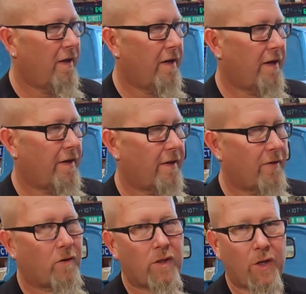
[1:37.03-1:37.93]
and
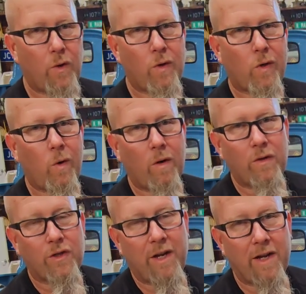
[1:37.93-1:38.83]
they're like
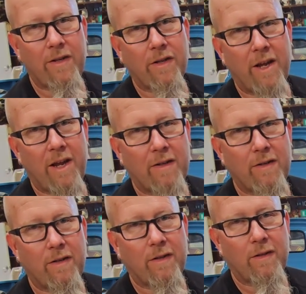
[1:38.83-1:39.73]
unicorns. You
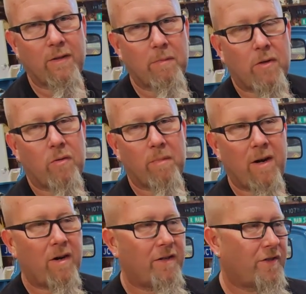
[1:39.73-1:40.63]
can't special
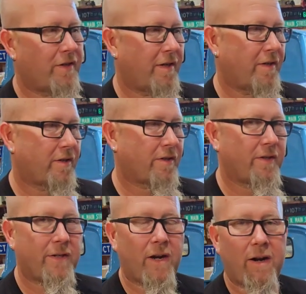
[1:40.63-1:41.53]
bearings.
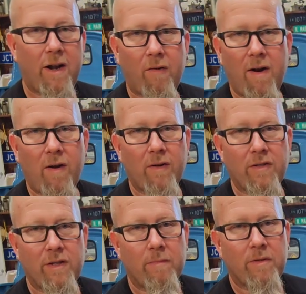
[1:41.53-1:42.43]
They're not around. It
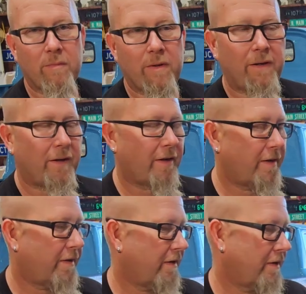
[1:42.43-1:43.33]
seems to be.
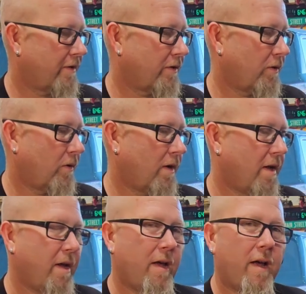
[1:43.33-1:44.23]
And so,
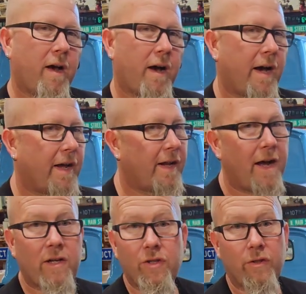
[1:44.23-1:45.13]
I had
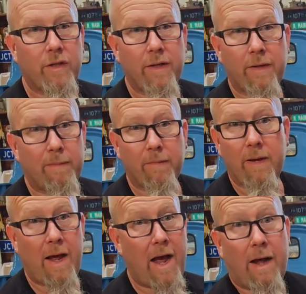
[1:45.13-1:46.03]
actually
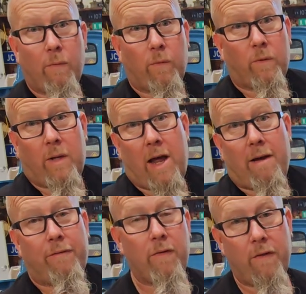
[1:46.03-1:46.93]

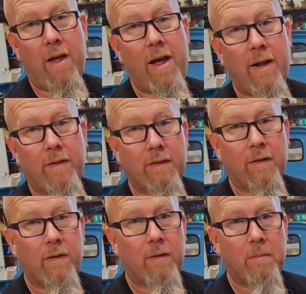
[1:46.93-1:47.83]
after that,
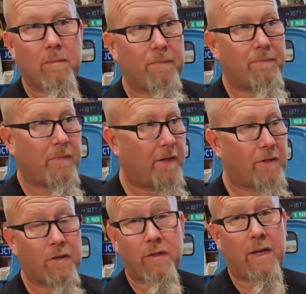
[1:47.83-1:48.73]

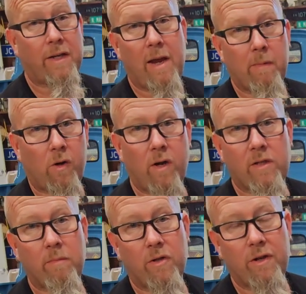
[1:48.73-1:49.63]
I came
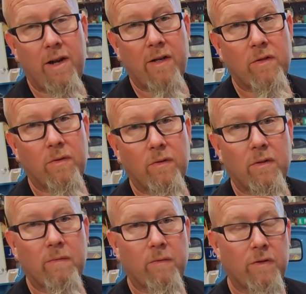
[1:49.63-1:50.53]
across a bunch of
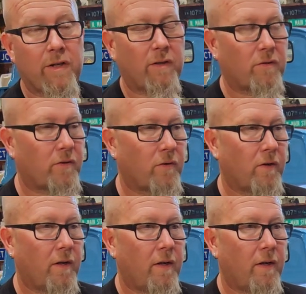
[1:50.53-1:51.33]
axles for sale. So,